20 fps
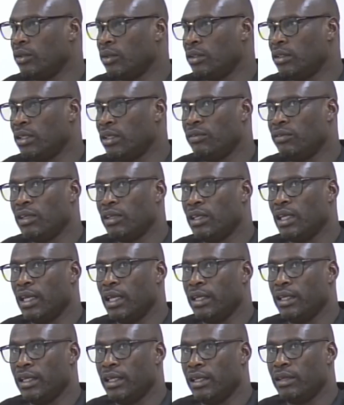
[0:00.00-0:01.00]
not given
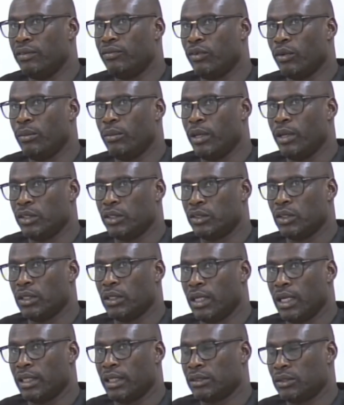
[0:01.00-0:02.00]
any
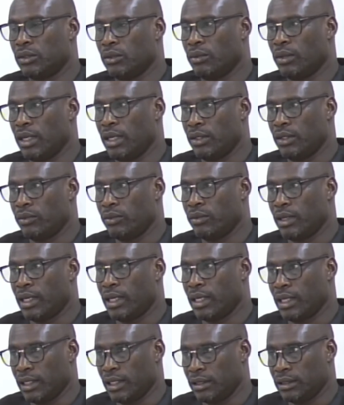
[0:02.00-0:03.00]
information as to why you were
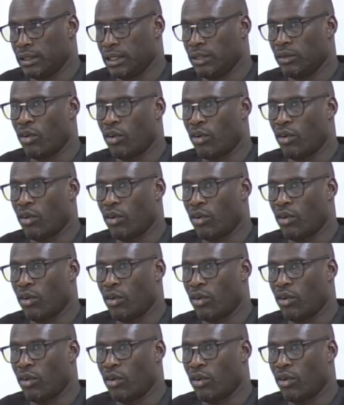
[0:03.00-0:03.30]
arrested.